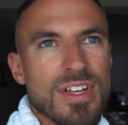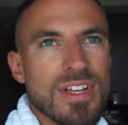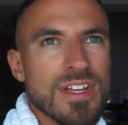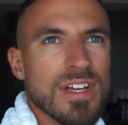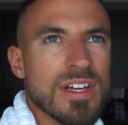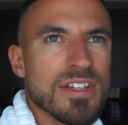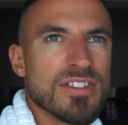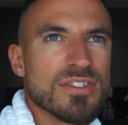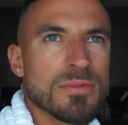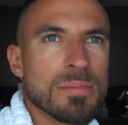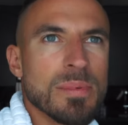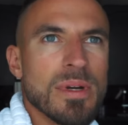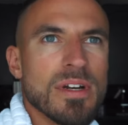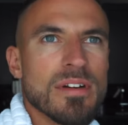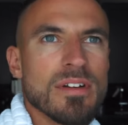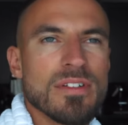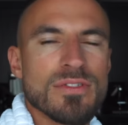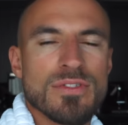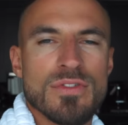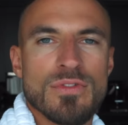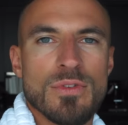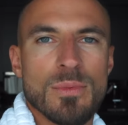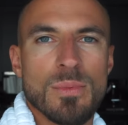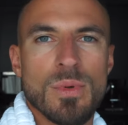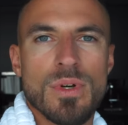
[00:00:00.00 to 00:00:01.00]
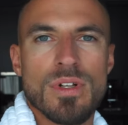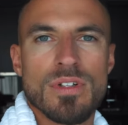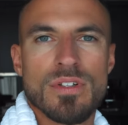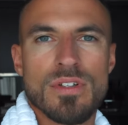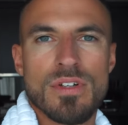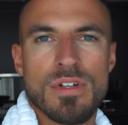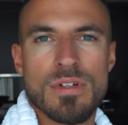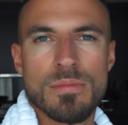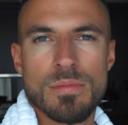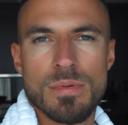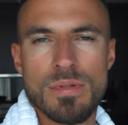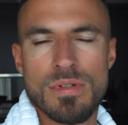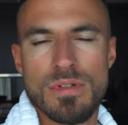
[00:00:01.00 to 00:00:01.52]
experience at the World
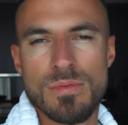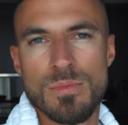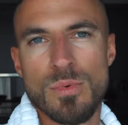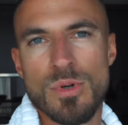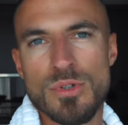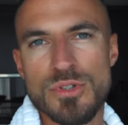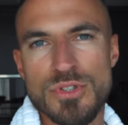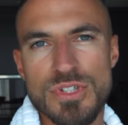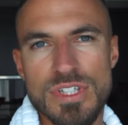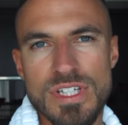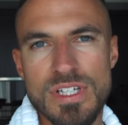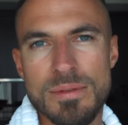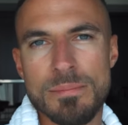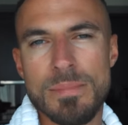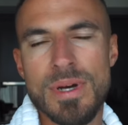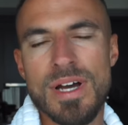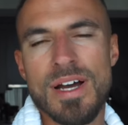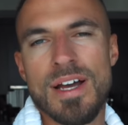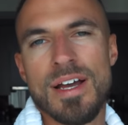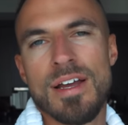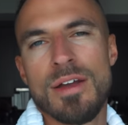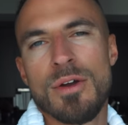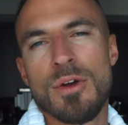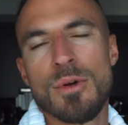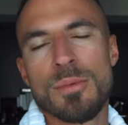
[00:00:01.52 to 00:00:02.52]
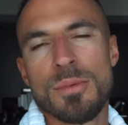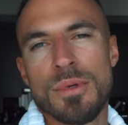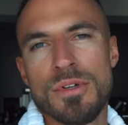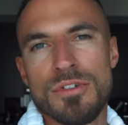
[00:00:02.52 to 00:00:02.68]
Cup, watching my home